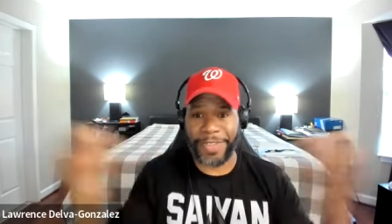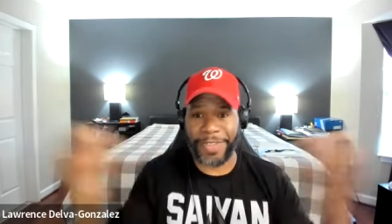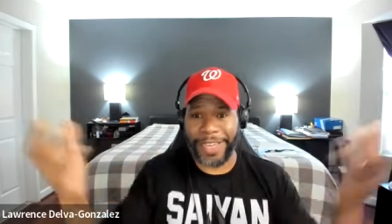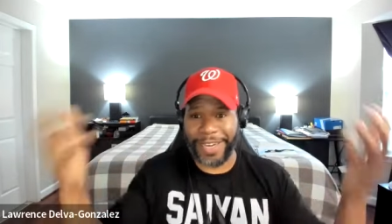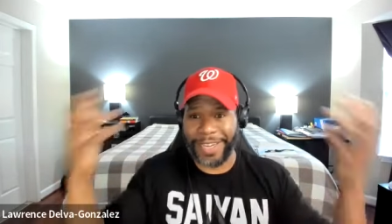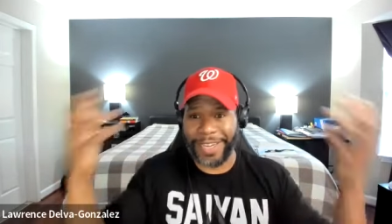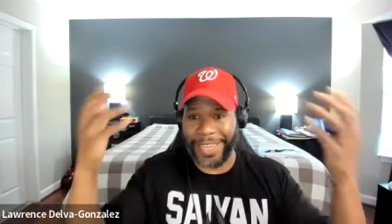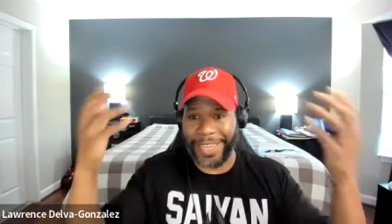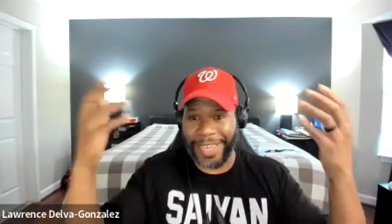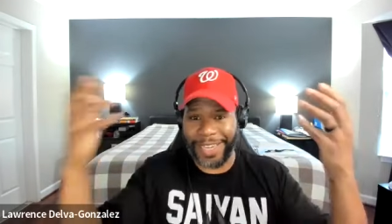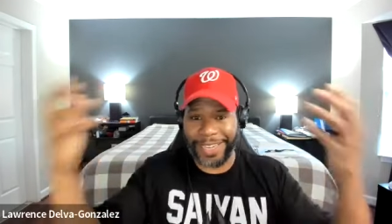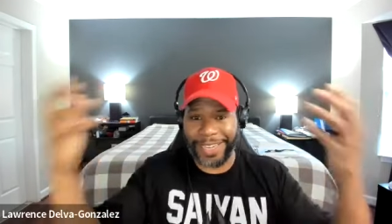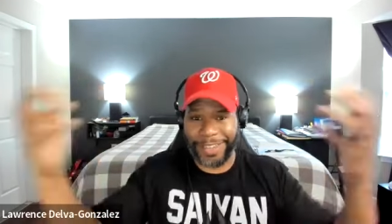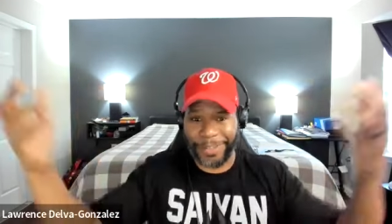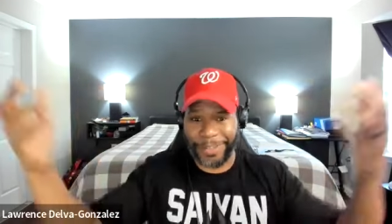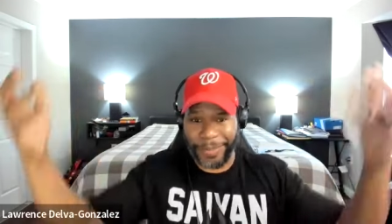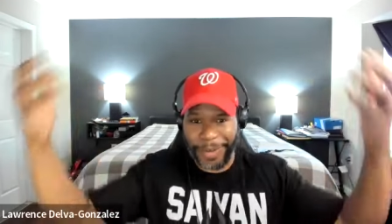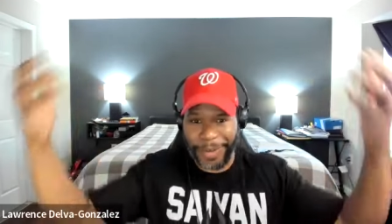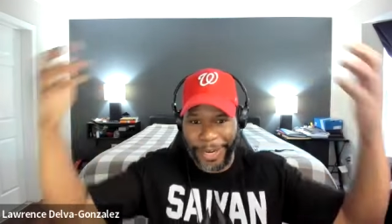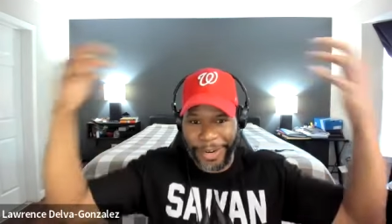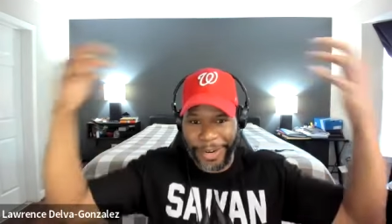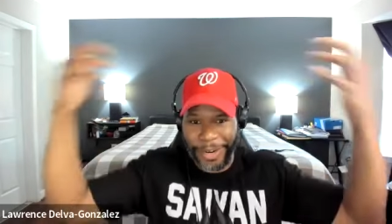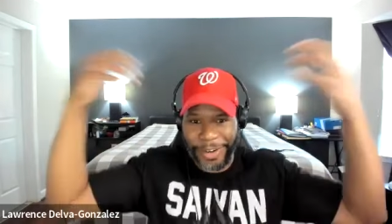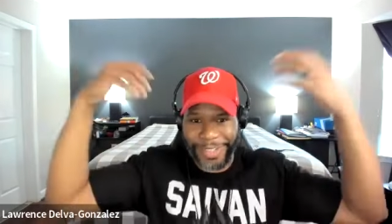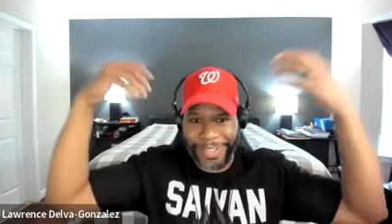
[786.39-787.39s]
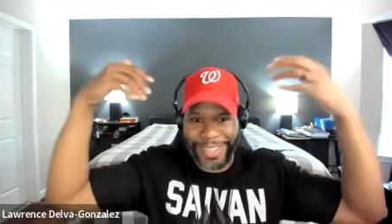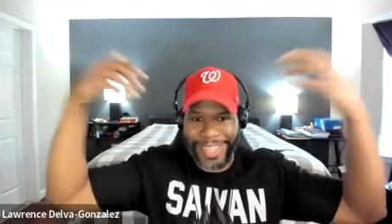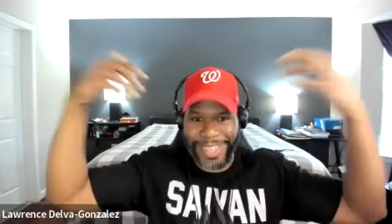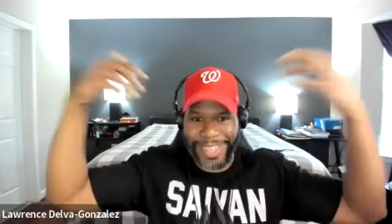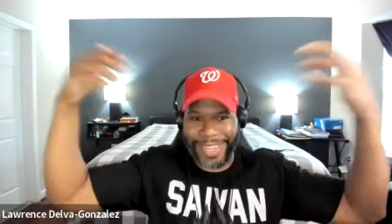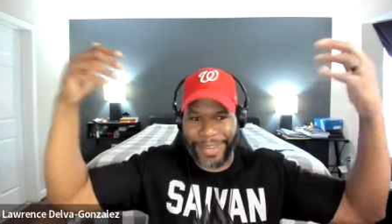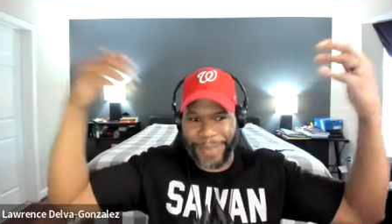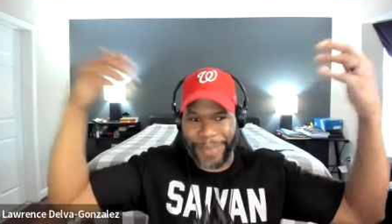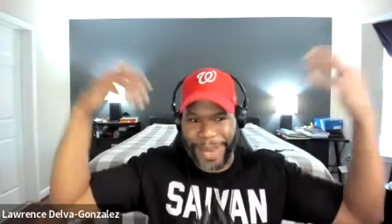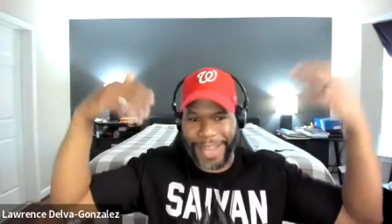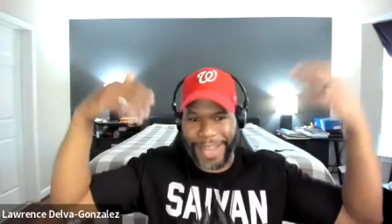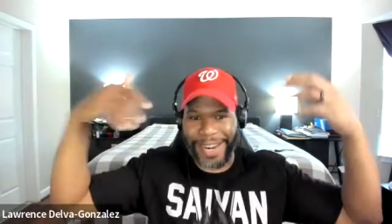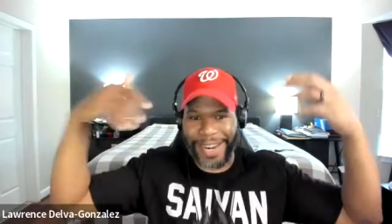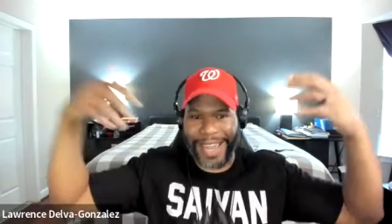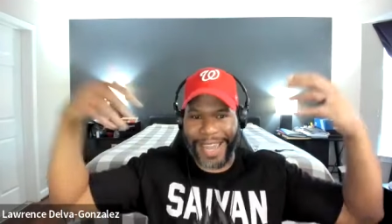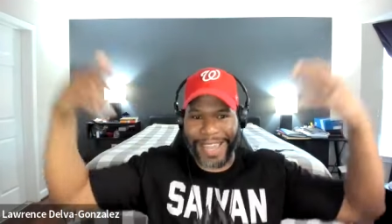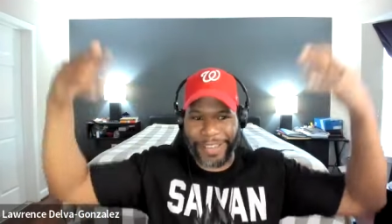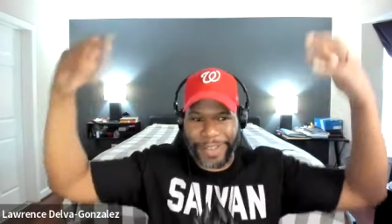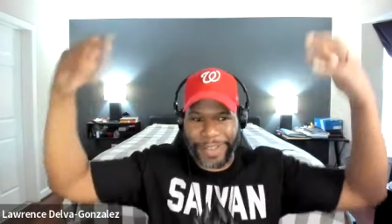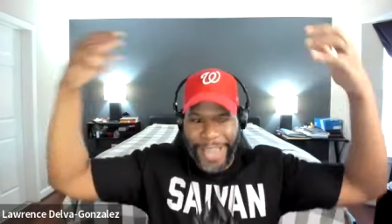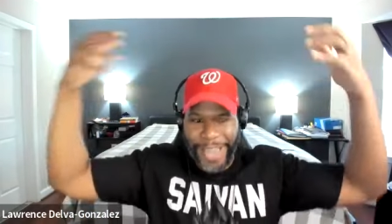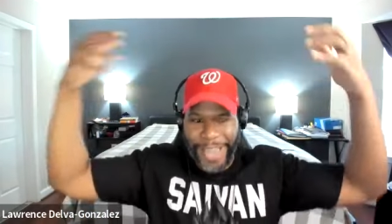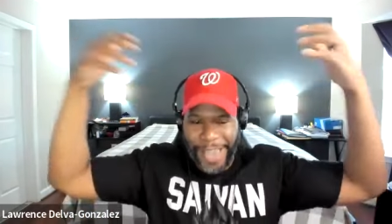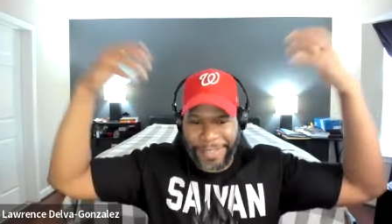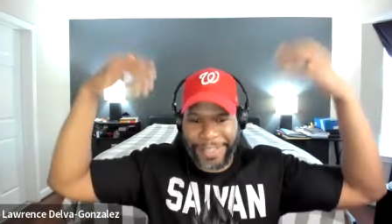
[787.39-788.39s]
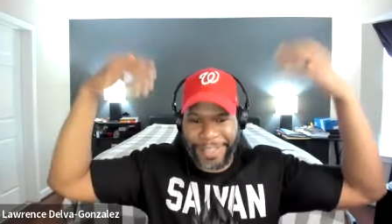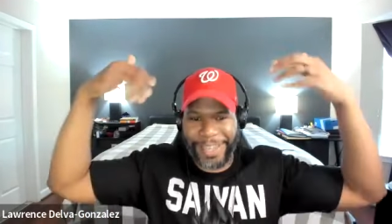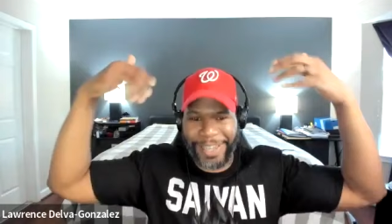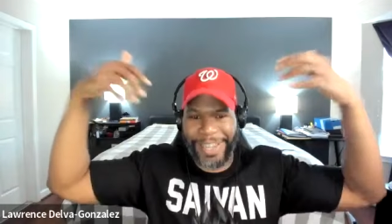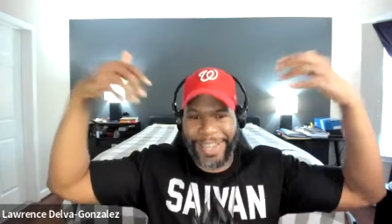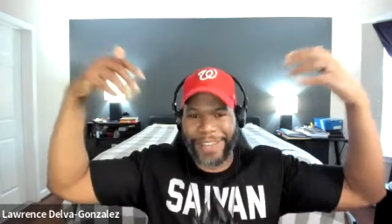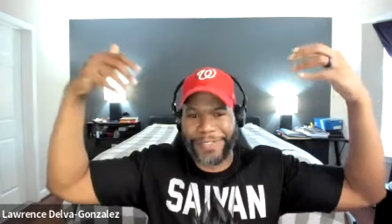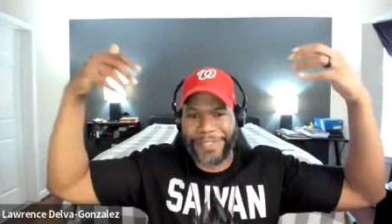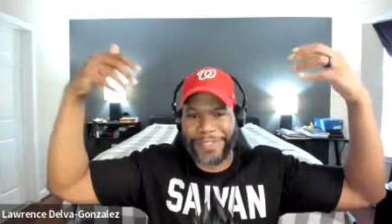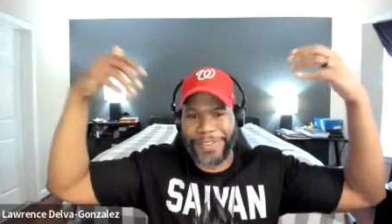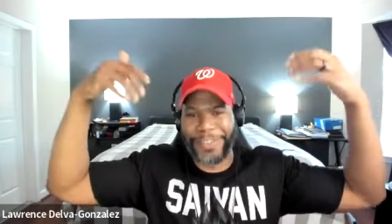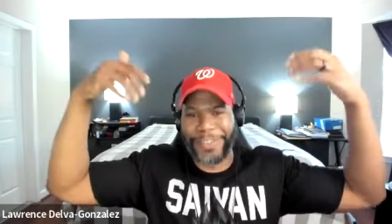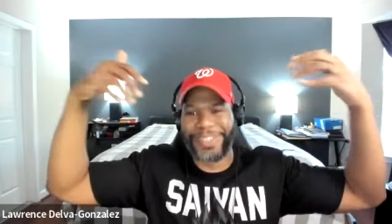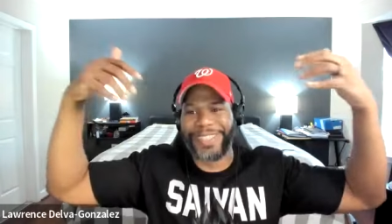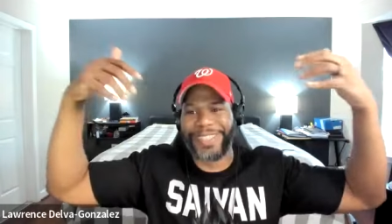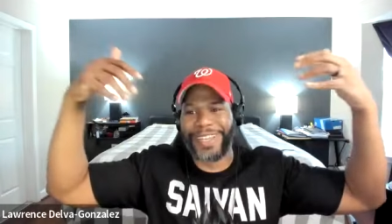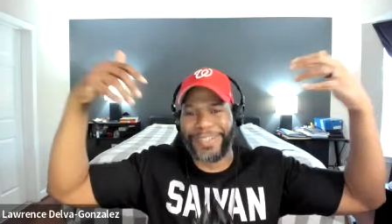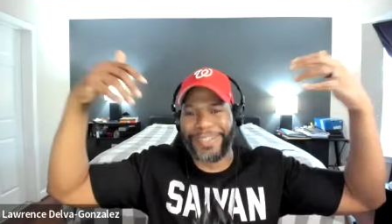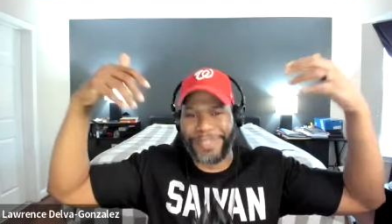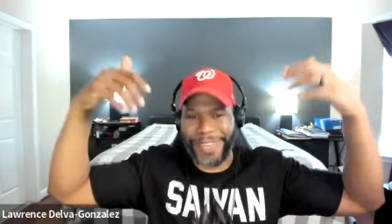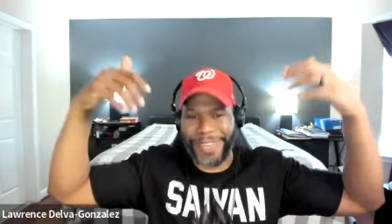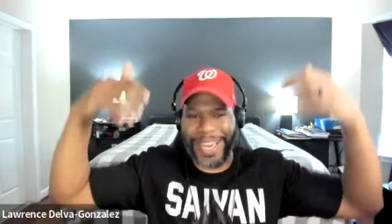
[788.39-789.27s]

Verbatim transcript: Yet again, a weird thing about like, you have to love yourself.